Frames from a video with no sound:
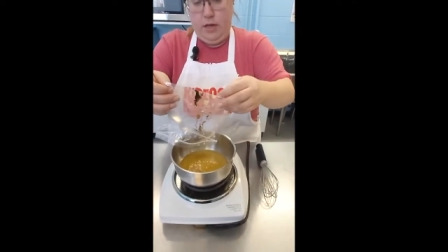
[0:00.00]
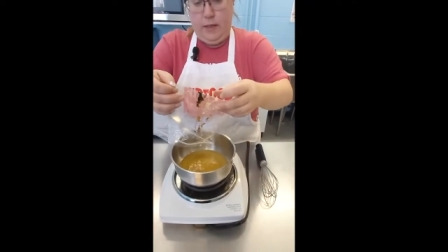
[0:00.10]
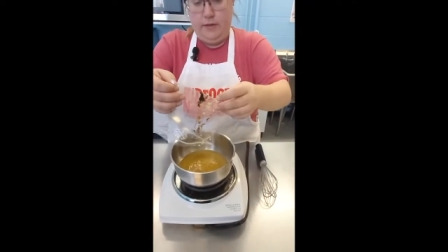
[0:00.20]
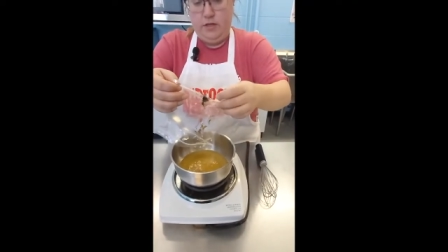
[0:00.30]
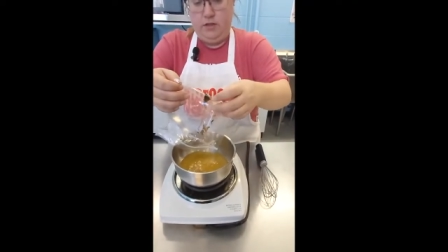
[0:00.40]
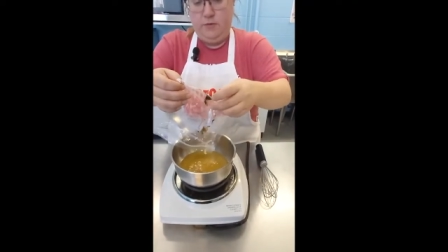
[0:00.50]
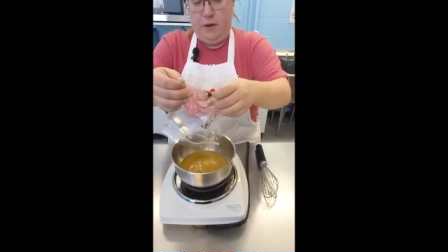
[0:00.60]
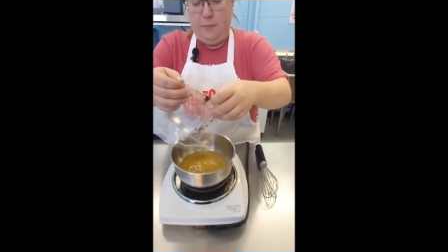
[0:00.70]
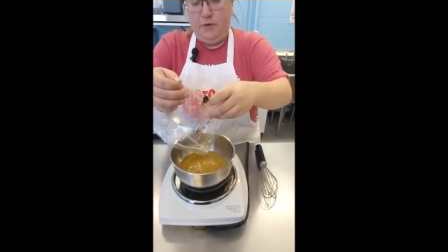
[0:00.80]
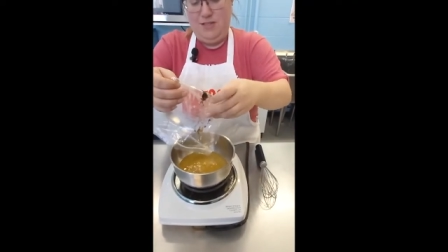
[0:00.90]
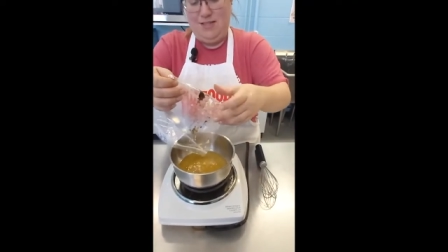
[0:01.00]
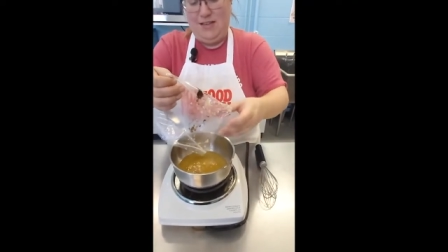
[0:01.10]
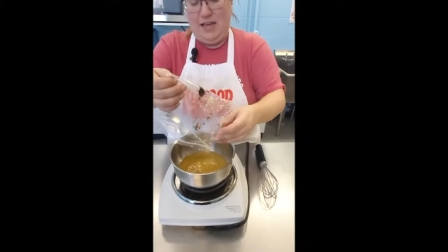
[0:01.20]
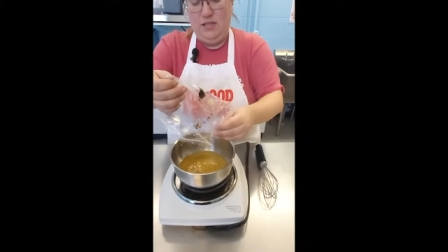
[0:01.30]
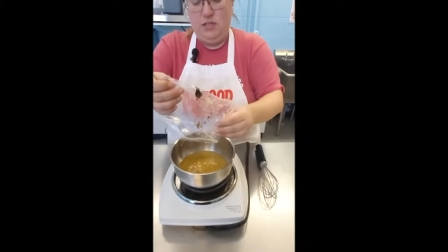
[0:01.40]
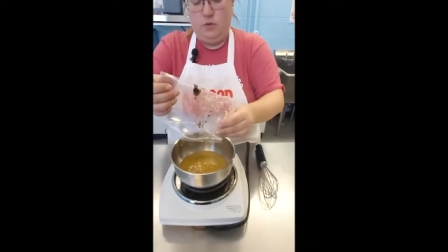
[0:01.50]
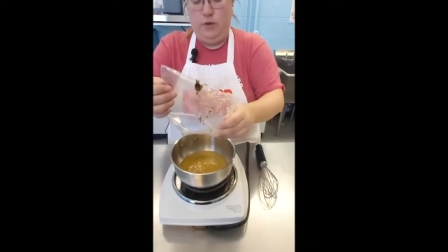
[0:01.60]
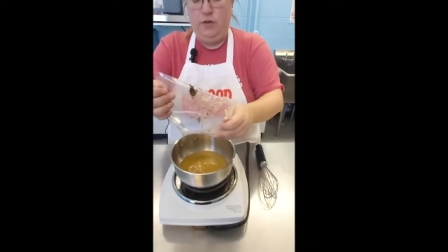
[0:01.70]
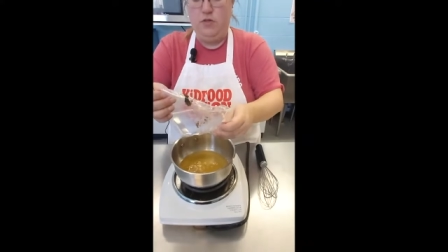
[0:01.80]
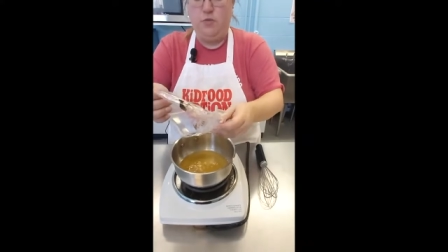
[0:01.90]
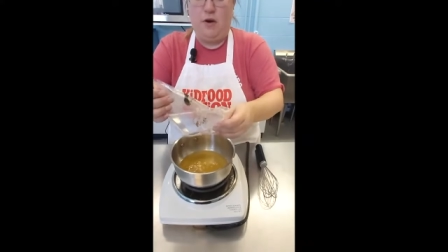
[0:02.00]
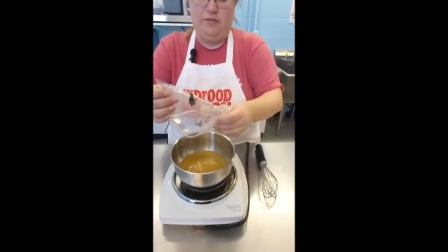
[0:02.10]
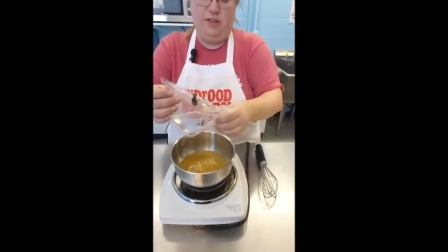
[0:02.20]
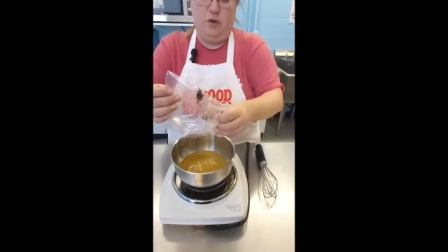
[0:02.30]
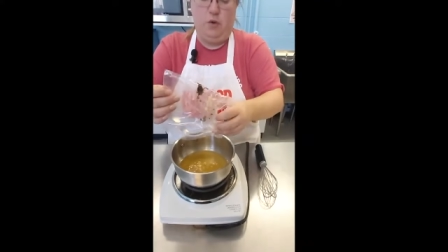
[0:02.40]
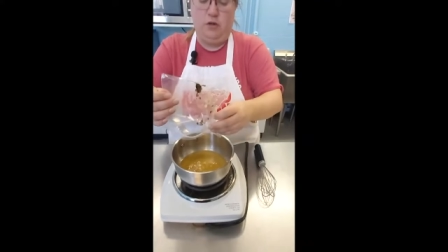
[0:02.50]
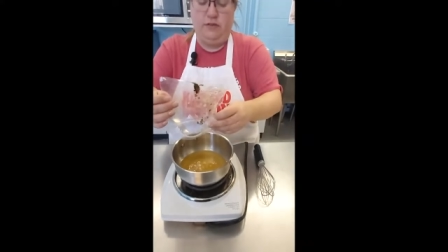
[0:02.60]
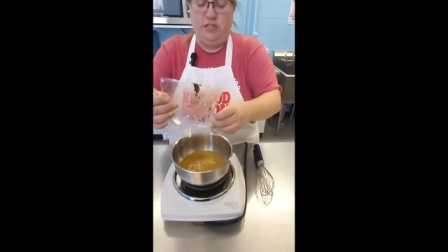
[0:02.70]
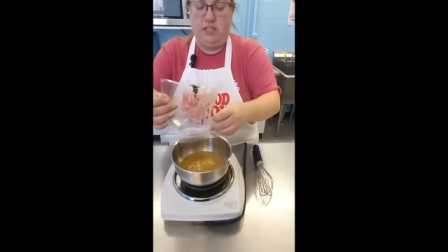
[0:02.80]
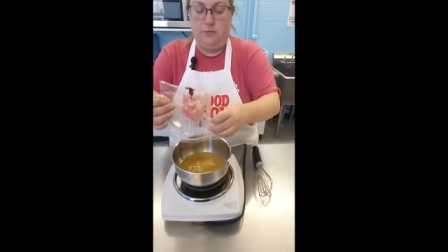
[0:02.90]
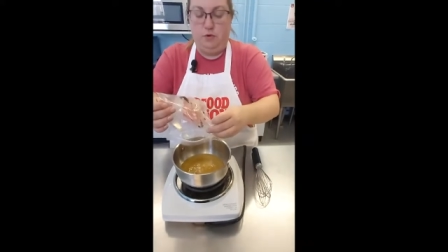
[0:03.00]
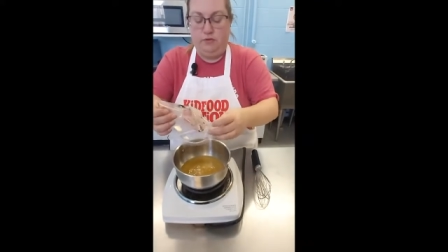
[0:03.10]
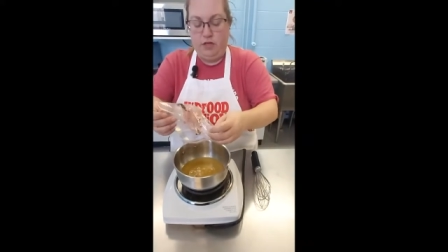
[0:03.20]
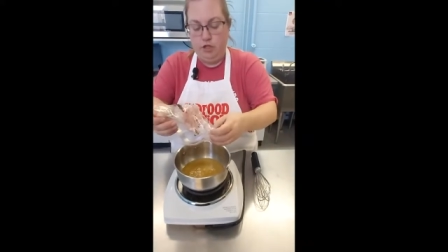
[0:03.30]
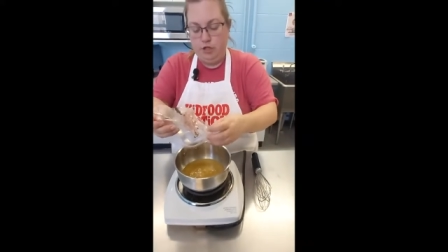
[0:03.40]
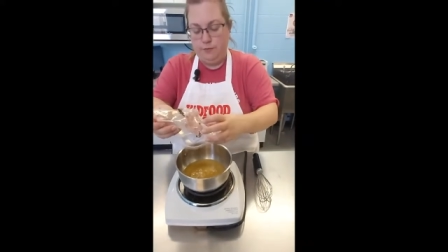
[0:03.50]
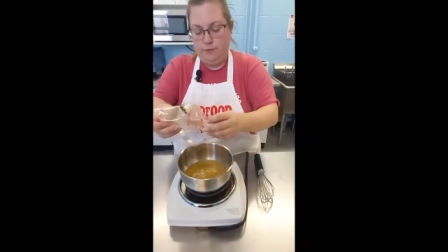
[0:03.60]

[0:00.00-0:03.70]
And the salt and pepper is to taste, so we use roughly a quarter of a teaspoon of each.